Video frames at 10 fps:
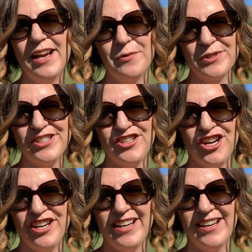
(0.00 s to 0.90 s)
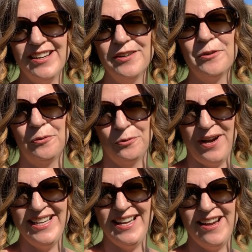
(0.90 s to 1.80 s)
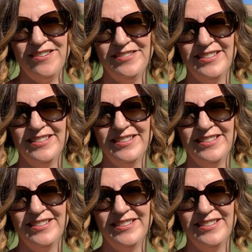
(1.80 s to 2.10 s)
and we're starting right now.